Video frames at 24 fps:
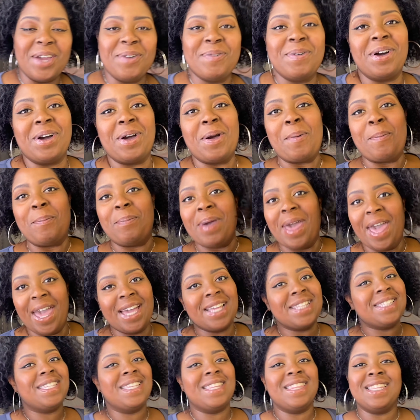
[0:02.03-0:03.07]
Welcome back
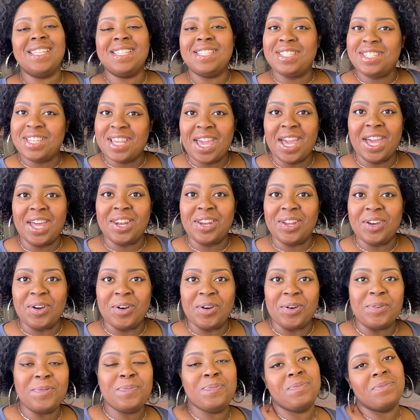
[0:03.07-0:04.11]
to the
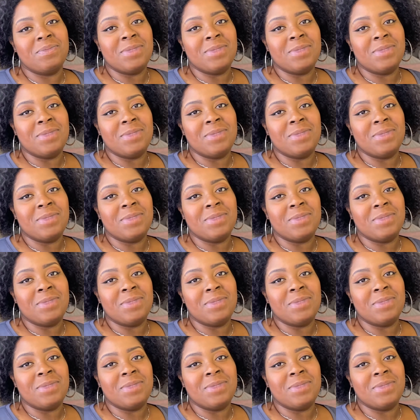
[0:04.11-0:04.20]
channel.